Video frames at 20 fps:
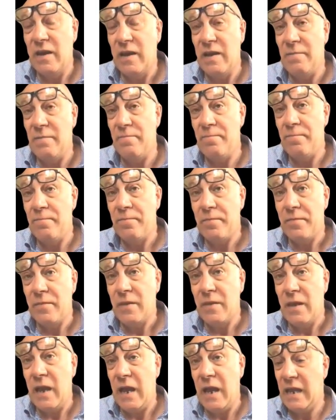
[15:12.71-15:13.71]

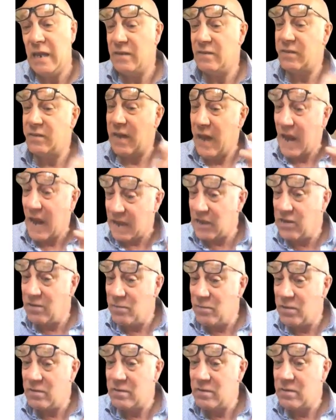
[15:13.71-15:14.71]
and
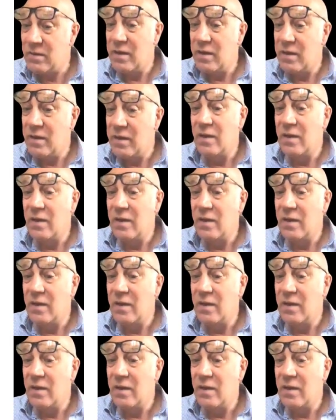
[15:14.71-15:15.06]
acumen